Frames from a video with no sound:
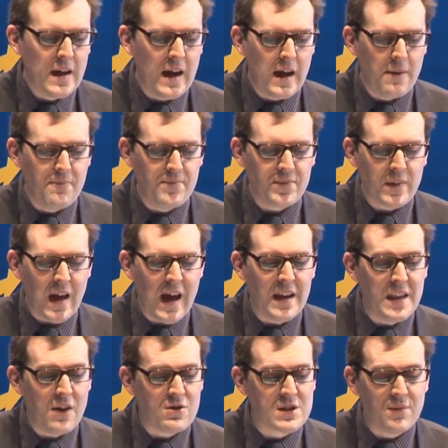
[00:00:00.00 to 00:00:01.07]

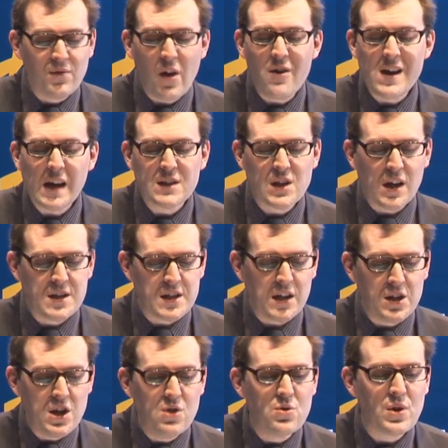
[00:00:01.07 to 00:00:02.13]
And there are some very exciting
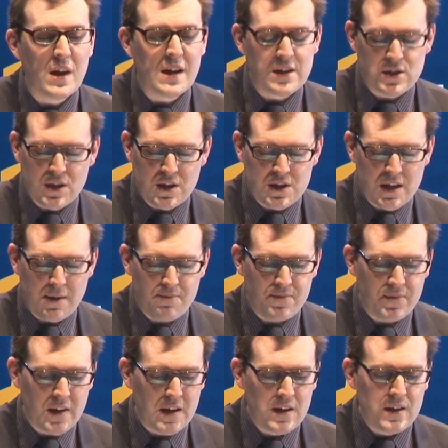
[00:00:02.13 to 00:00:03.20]
new things
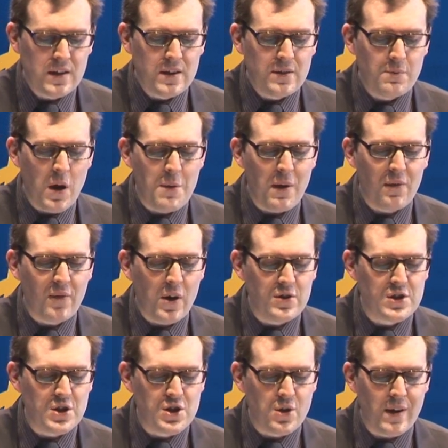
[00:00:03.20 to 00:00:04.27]
that mobile
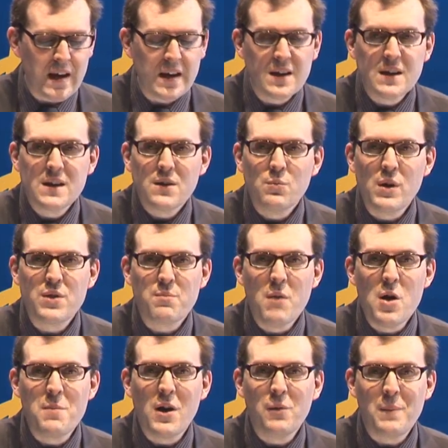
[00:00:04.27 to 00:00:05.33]
phones are doing with
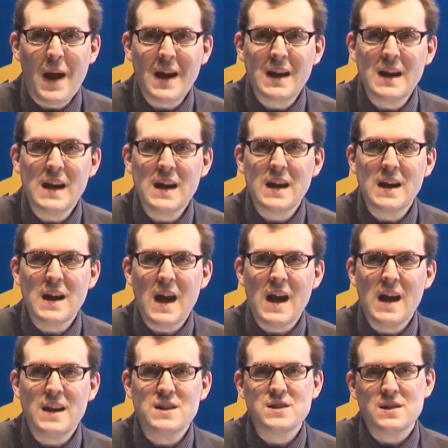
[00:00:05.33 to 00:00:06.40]
mobile banking
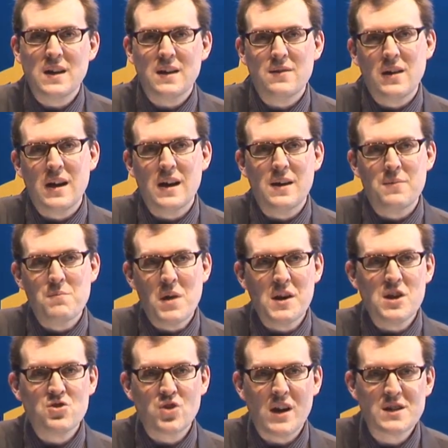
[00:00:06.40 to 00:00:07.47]
and
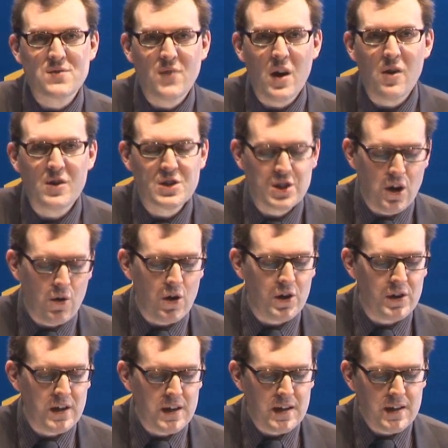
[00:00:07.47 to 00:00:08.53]
money transfer and so
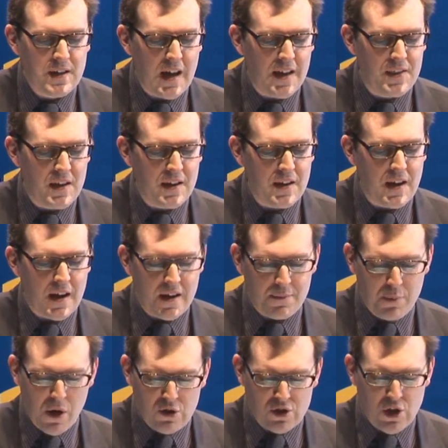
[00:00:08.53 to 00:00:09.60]
on. And
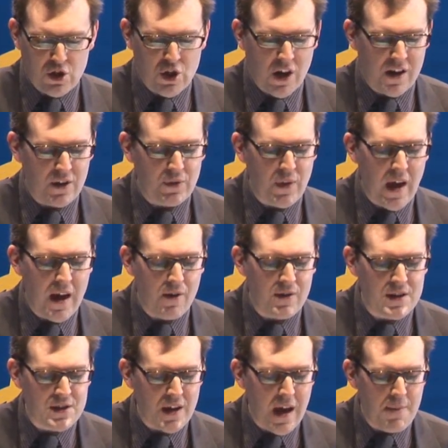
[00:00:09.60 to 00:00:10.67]
the poster child there
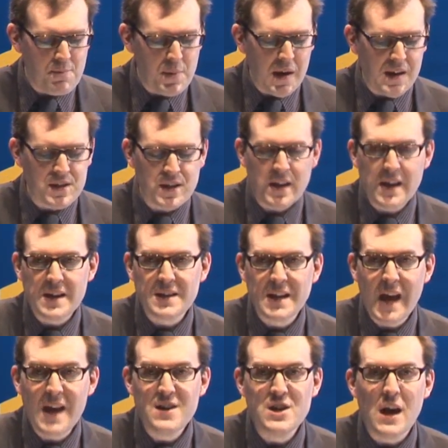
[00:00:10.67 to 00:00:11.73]
is M-Pesa in
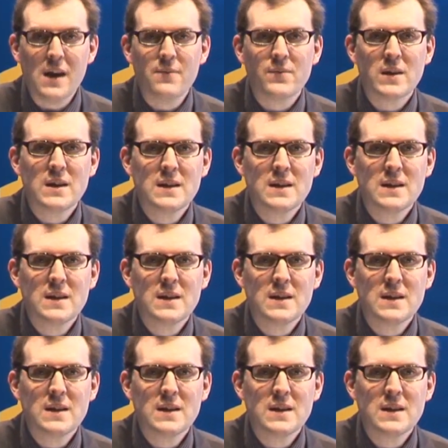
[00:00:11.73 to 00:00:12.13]
Kenya.